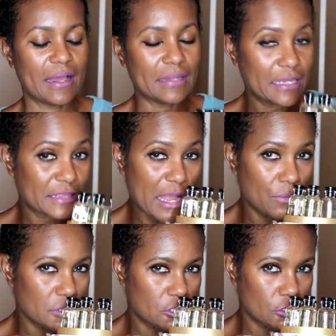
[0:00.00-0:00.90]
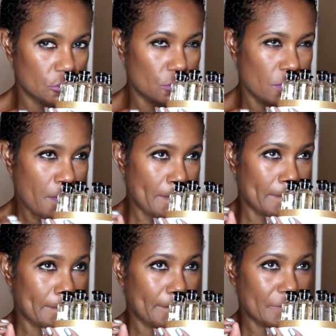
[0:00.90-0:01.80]
I like that one too,
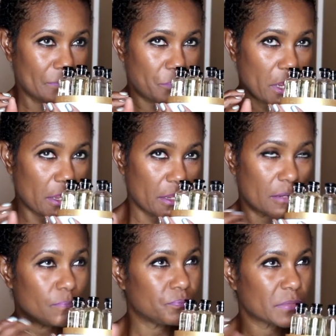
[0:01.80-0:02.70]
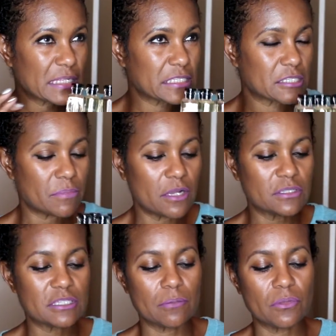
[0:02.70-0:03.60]
but it
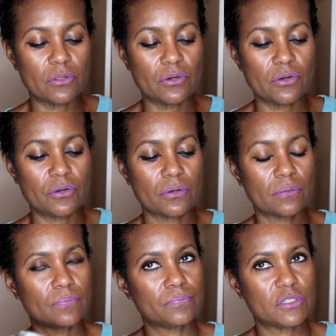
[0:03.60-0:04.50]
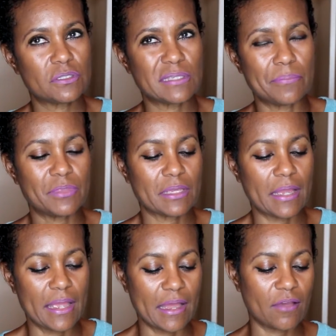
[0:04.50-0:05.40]
smells similar to something
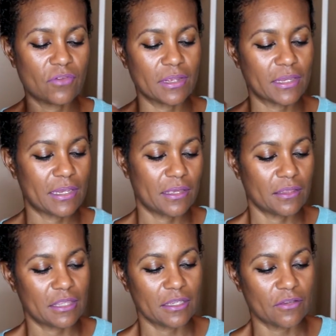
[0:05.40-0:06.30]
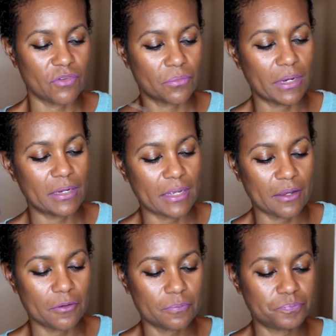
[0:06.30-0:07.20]
I have and I can't think of it right
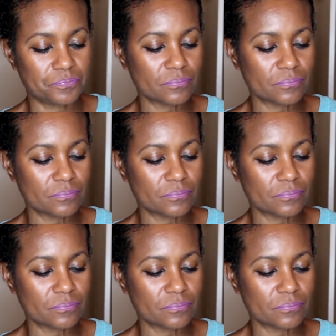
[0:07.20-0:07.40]
now.